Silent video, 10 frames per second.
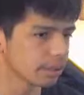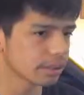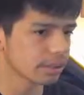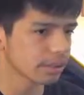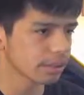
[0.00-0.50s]

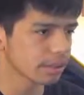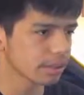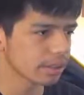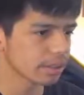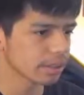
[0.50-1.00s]

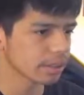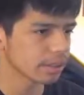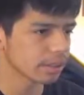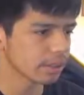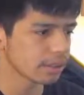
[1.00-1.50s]

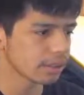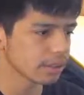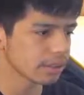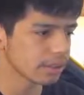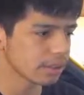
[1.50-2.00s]

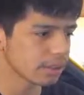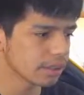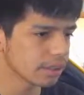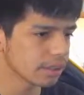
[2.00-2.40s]
(silence)